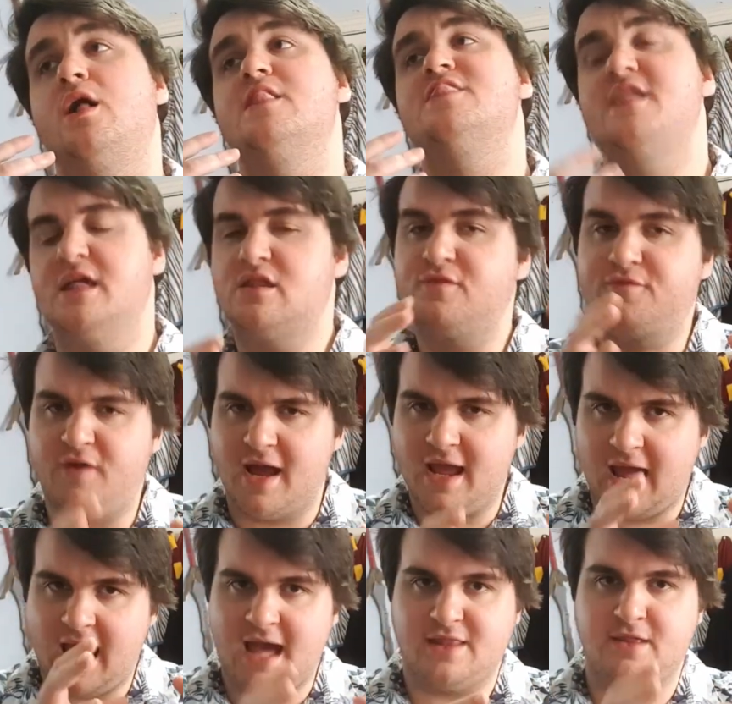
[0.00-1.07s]
this fight
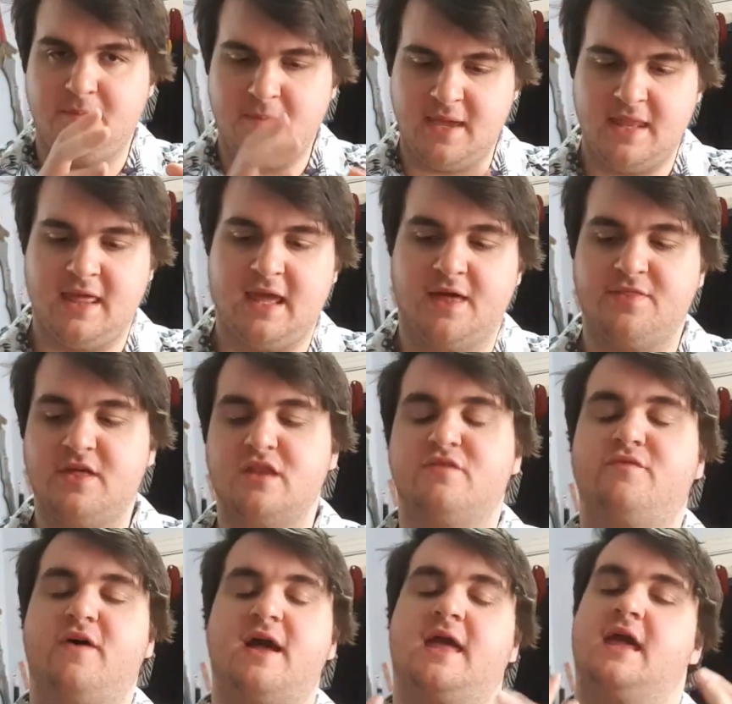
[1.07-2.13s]
has a meaning, and this
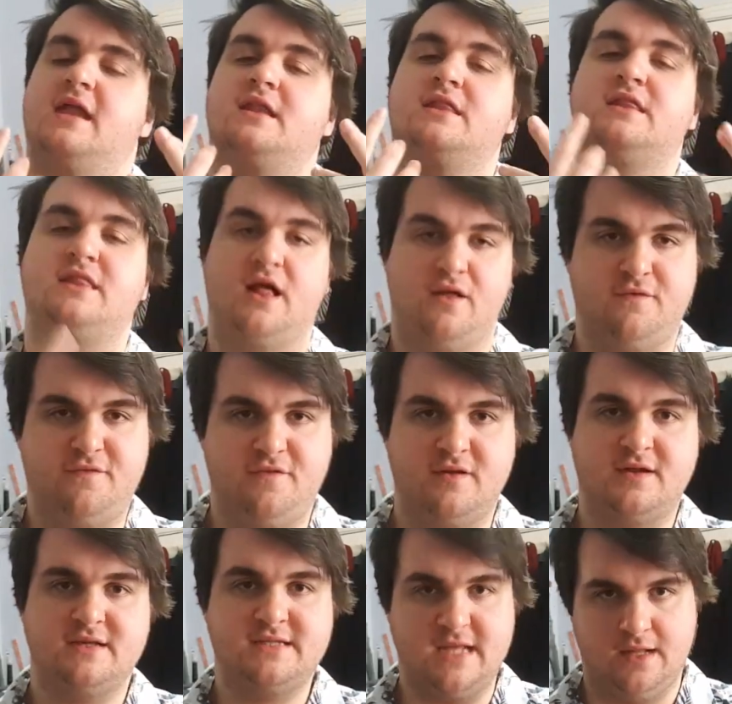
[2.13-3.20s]
fight itself
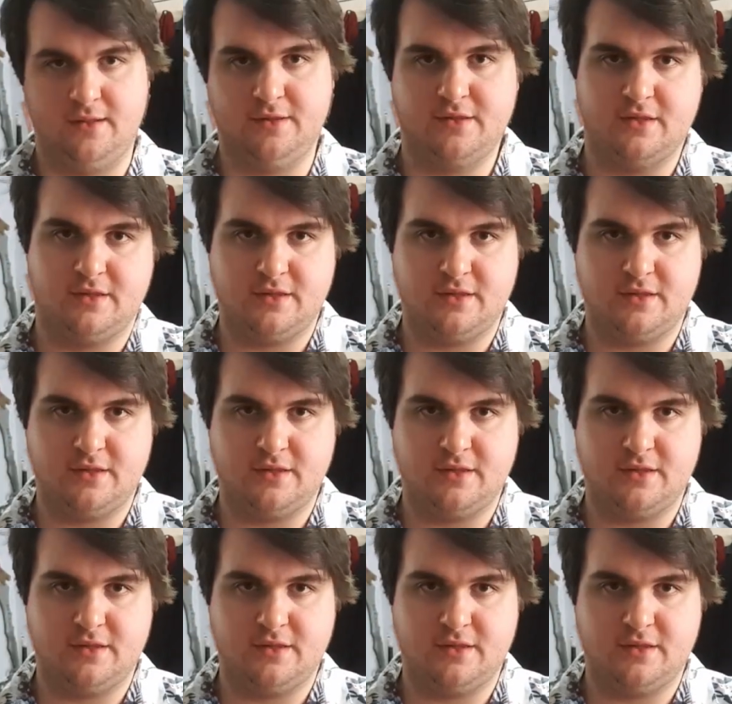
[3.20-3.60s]
tells a